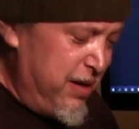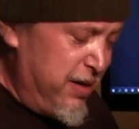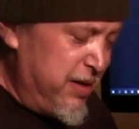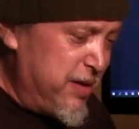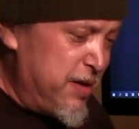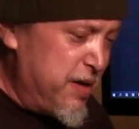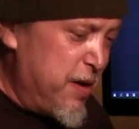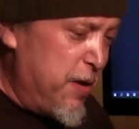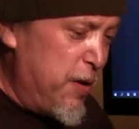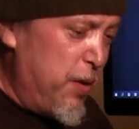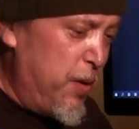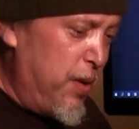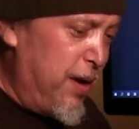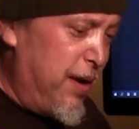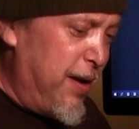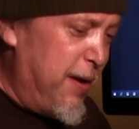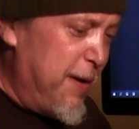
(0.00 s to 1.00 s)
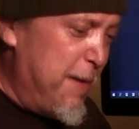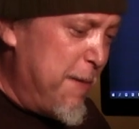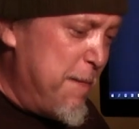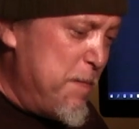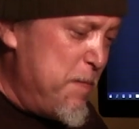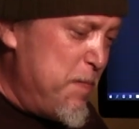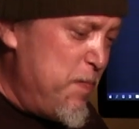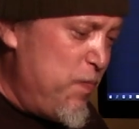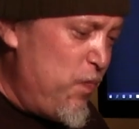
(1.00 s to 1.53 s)
So
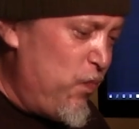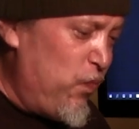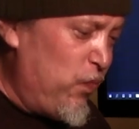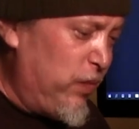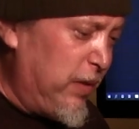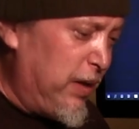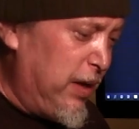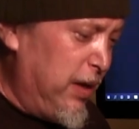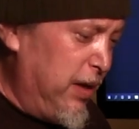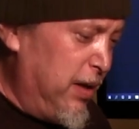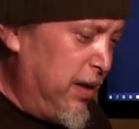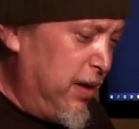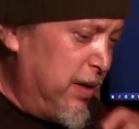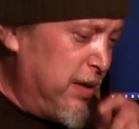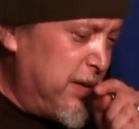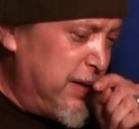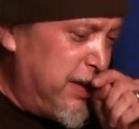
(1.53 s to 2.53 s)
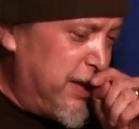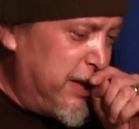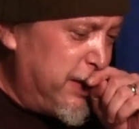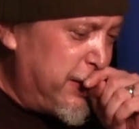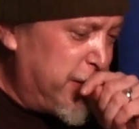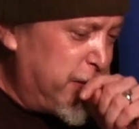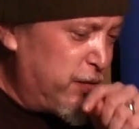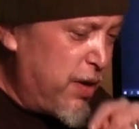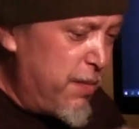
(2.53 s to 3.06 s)
this is the
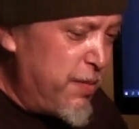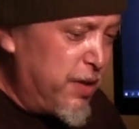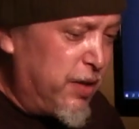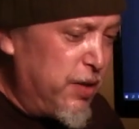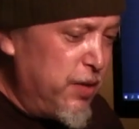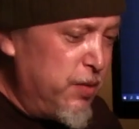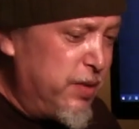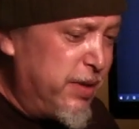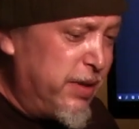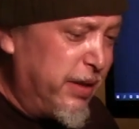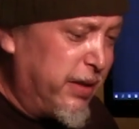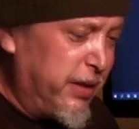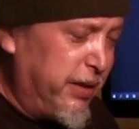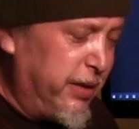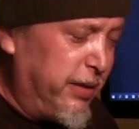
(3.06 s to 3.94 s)
strummed acoustic.